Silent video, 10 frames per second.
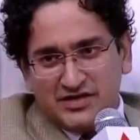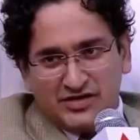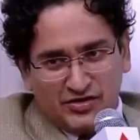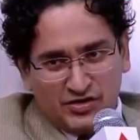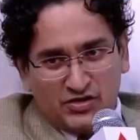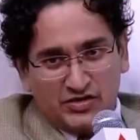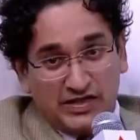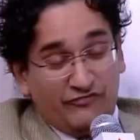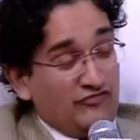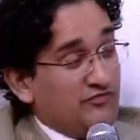you know,
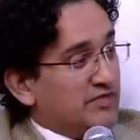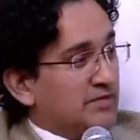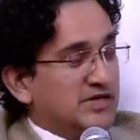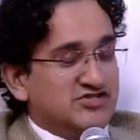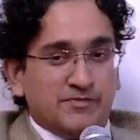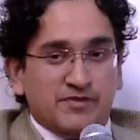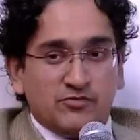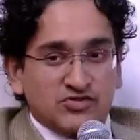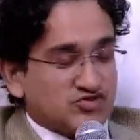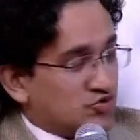if the BJP
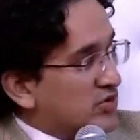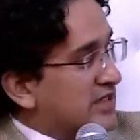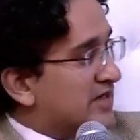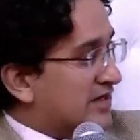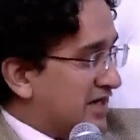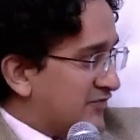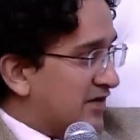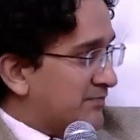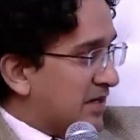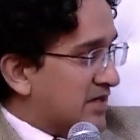was truly a
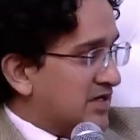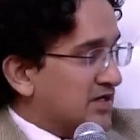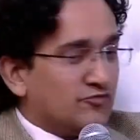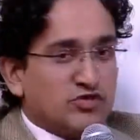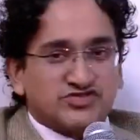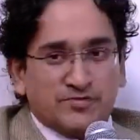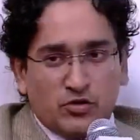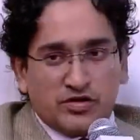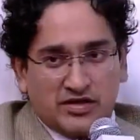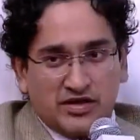right-wing party, it would
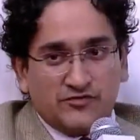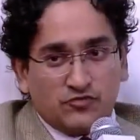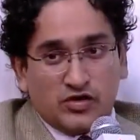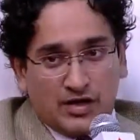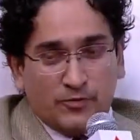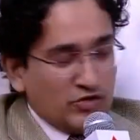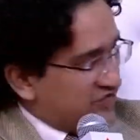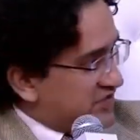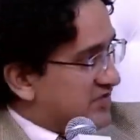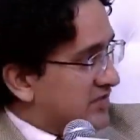support it, it would oppose
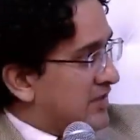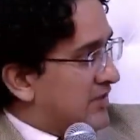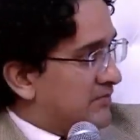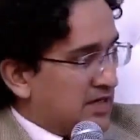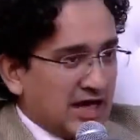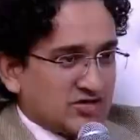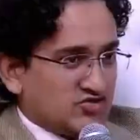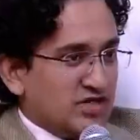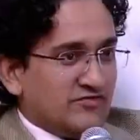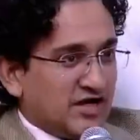it. But
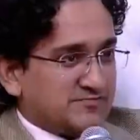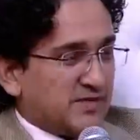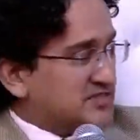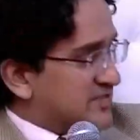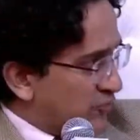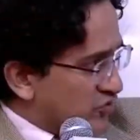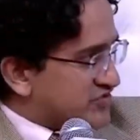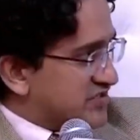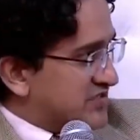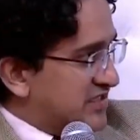actually, Vajpayee
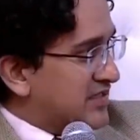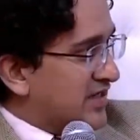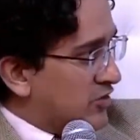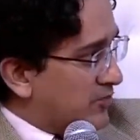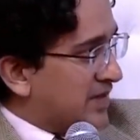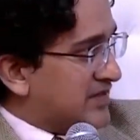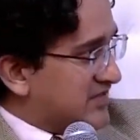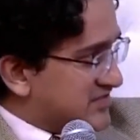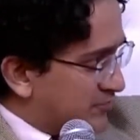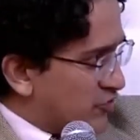supports it. Deen Dayal
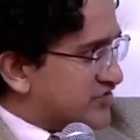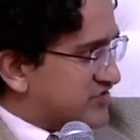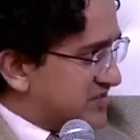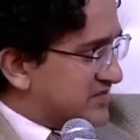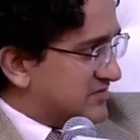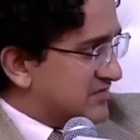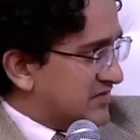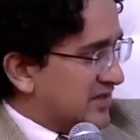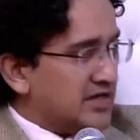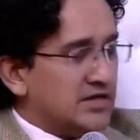Upadhyay supports it,
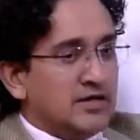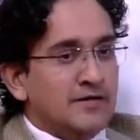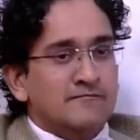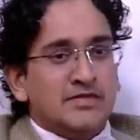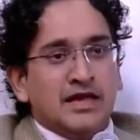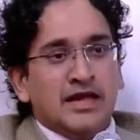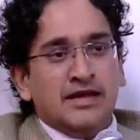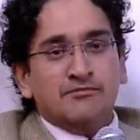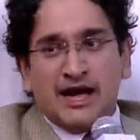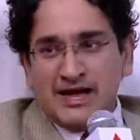right?
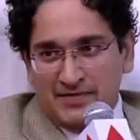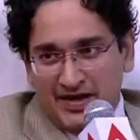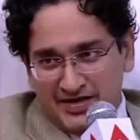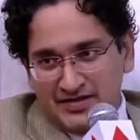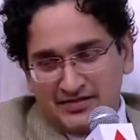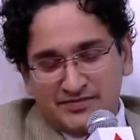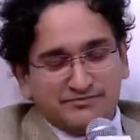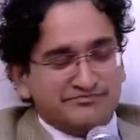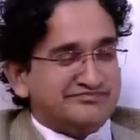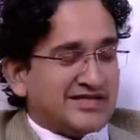In my mind,
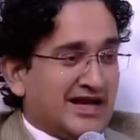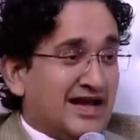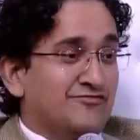and